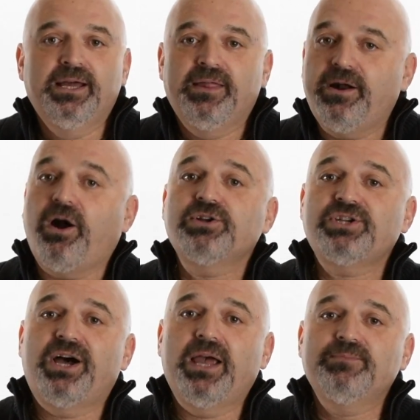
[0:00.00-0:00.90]
There are
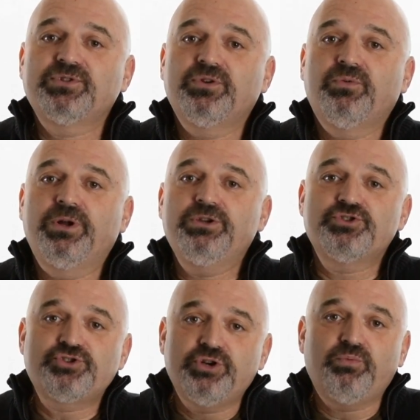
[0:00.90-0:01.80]
times when you
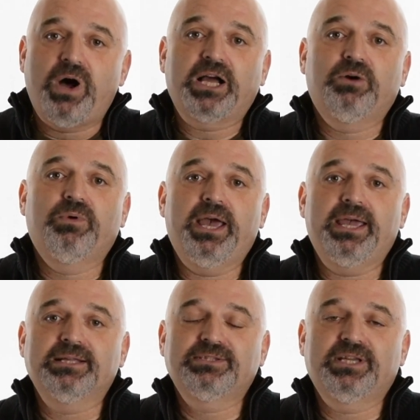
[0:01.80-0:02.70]
should walk away
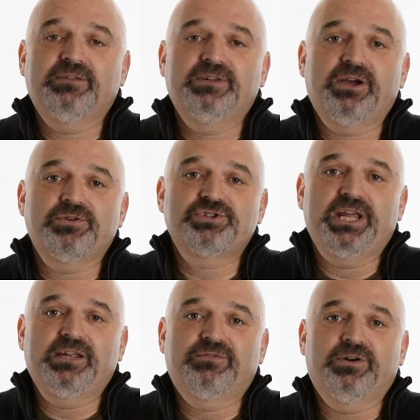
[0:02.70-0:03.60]
instead of
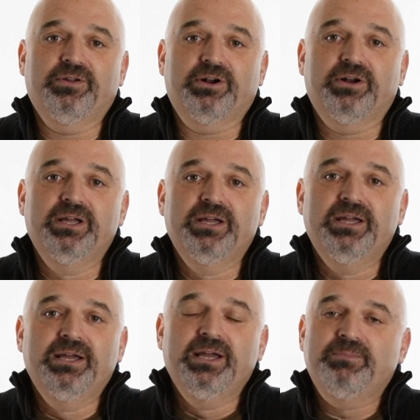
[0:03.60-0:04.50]
negotiating further,
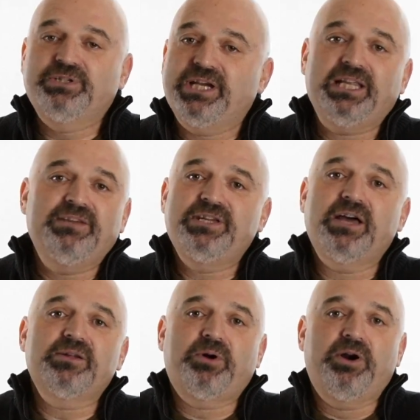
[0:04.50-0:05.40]
particularly if the
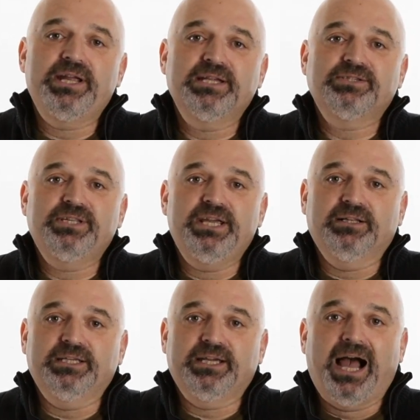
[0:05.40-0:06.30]
other party isn't
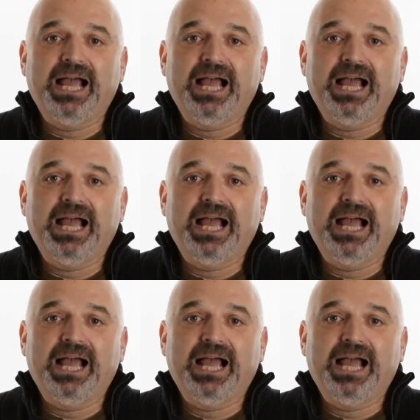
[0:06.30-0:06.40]
yielding.